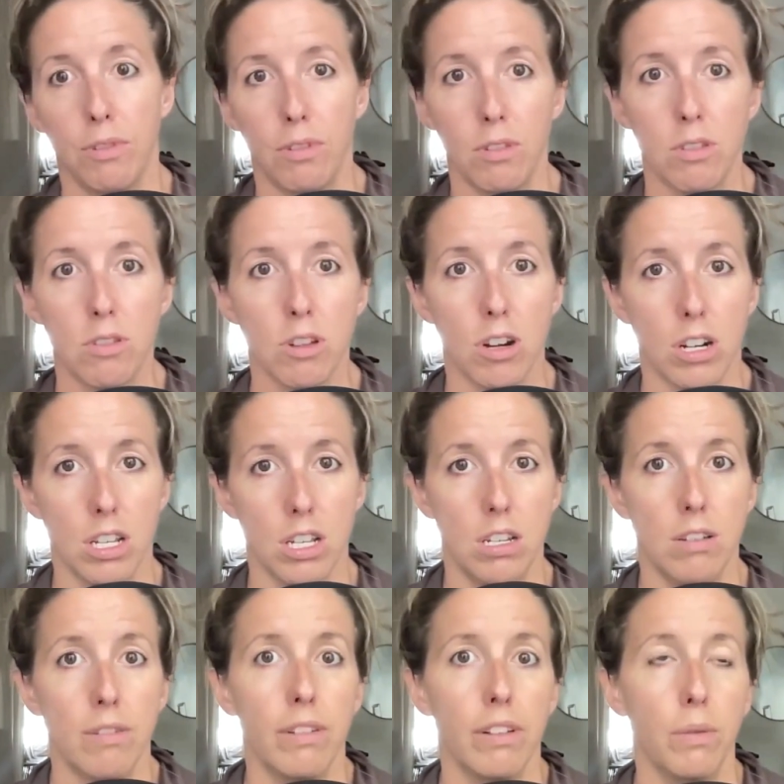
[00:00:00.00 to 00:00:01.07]
started
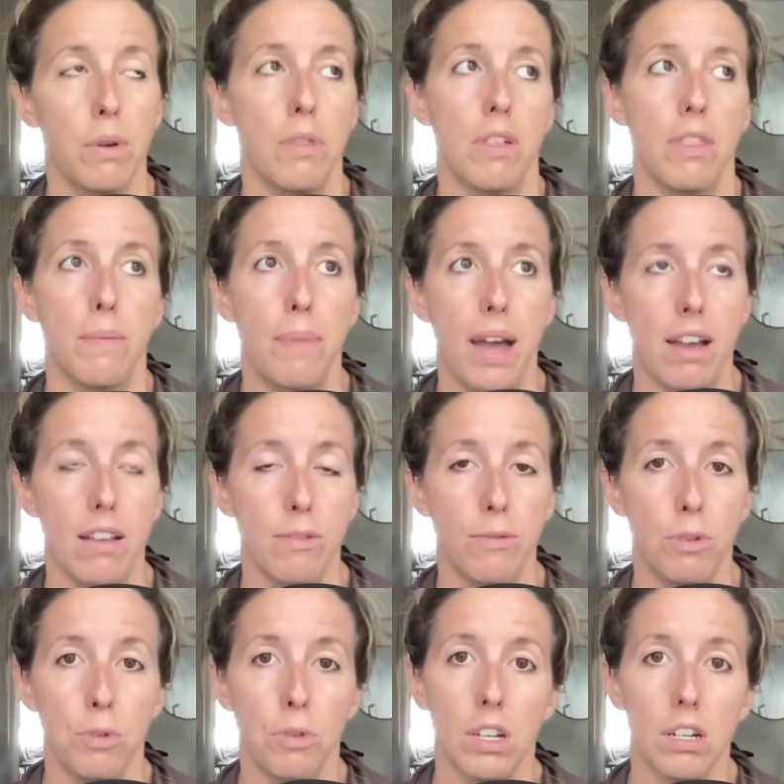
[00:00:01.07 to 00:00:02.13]
within the past few
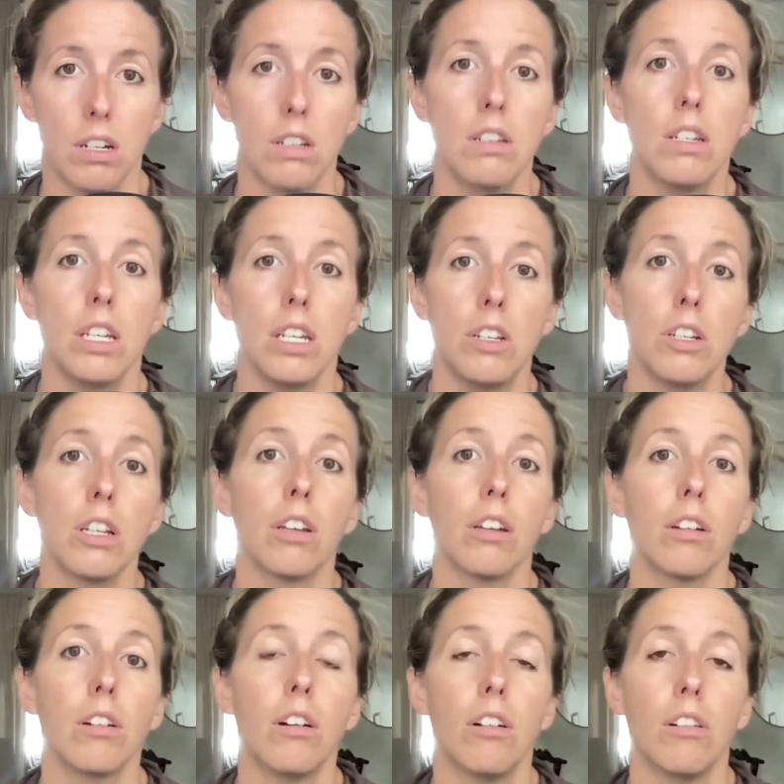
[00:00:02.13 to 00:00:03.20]
years,
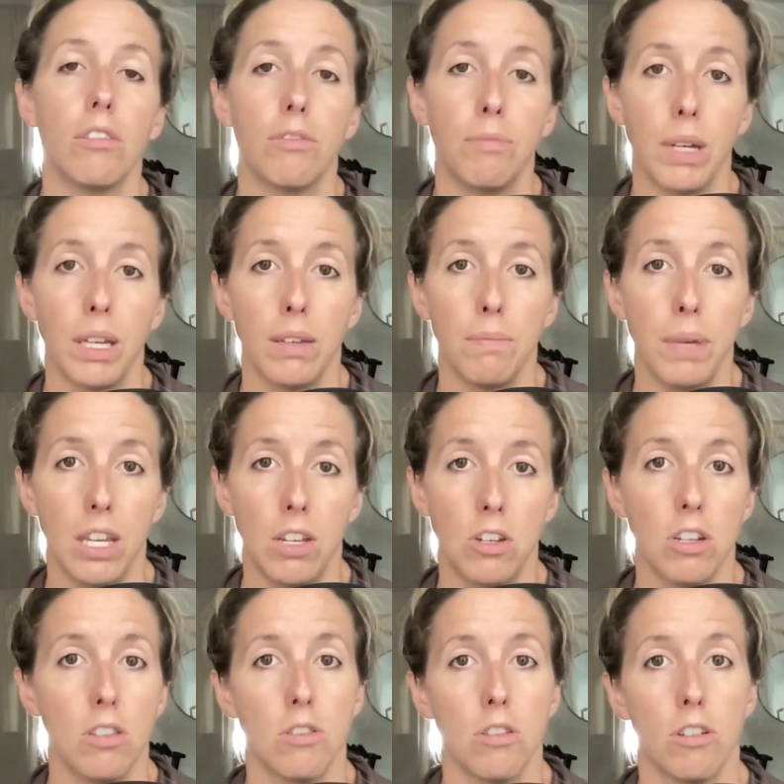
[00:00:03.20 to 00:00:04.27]
teaching all of my
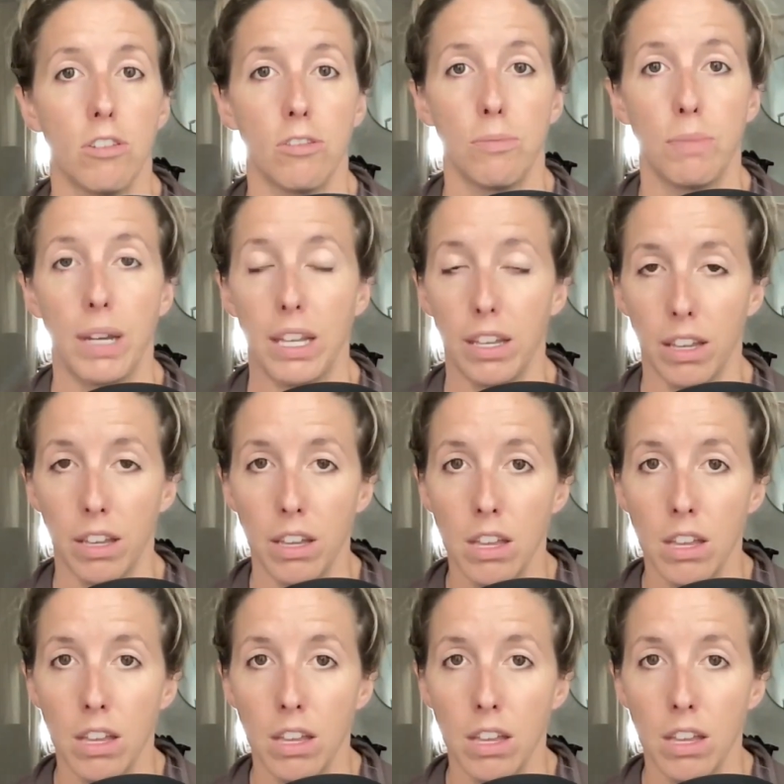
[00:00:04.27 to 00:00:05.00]
patients, all of my